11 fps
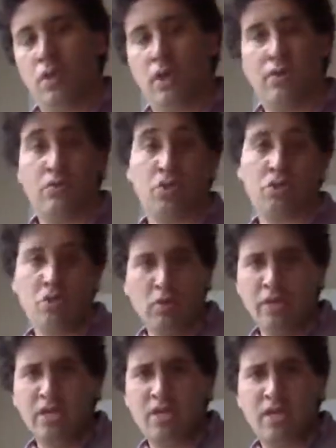and there's a
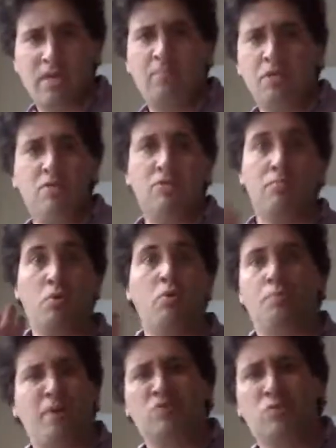goalie, it can't be that they're
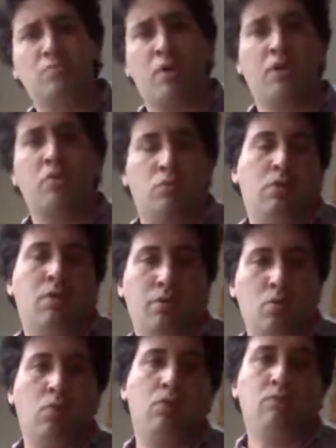both best responding to
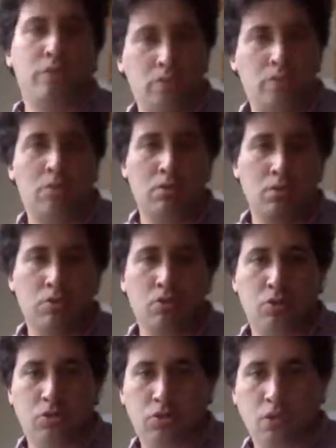another. One wins, the other
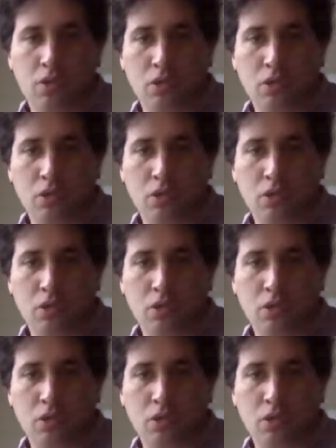loses.